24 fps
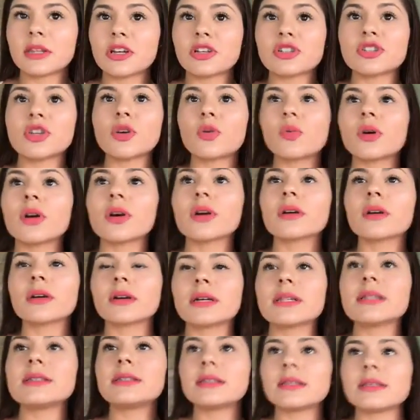They still weren't
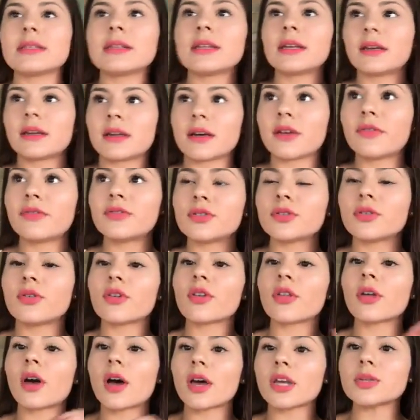consistent enough to
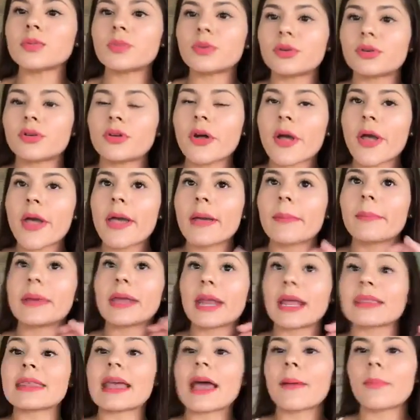go to the hospital,
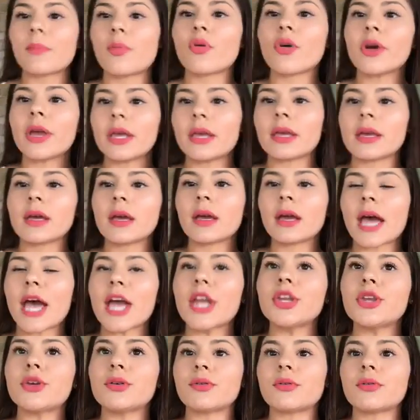but at that point
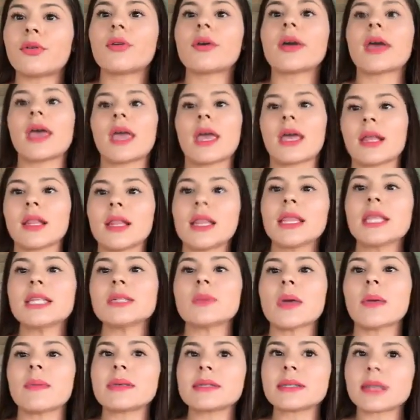I knew, okay,
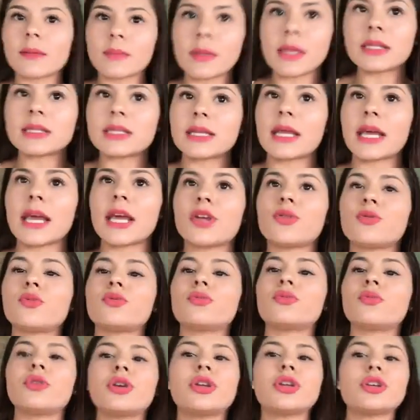this baby's coming today,
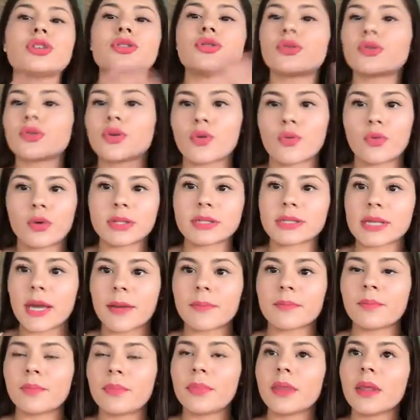we just don't know what time.